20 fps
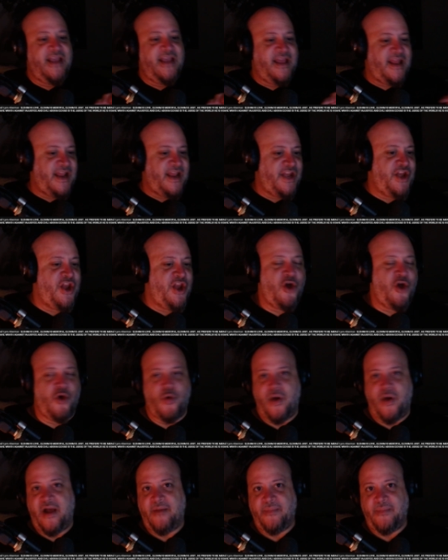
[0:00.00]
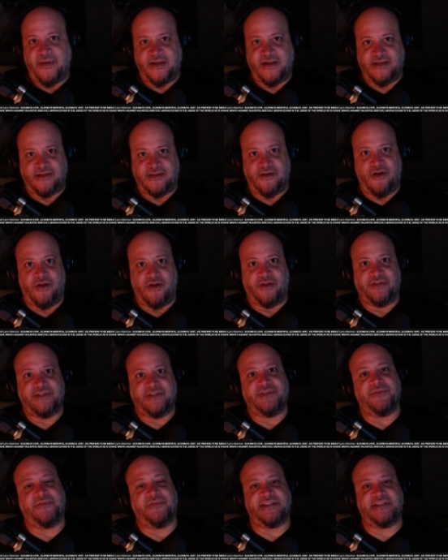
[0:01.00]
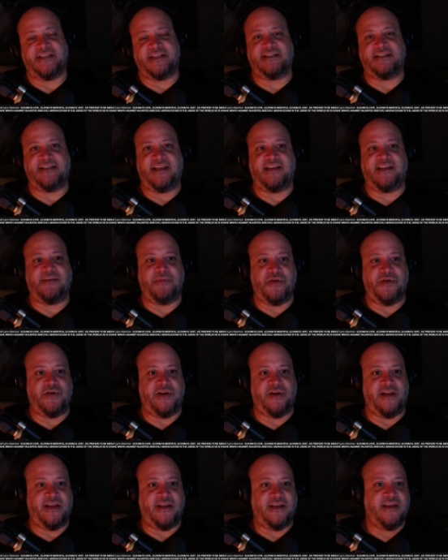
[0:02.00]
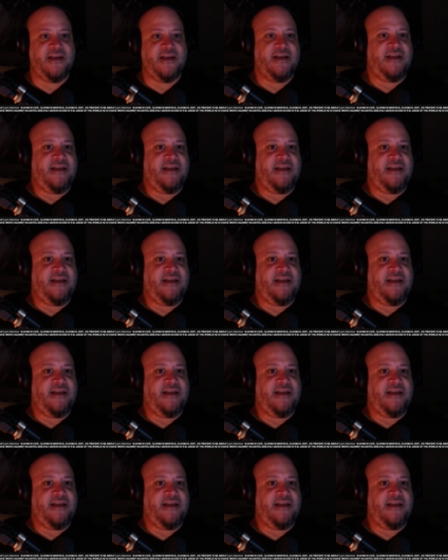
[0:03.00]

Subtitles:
And I know I've been called to facilitate community.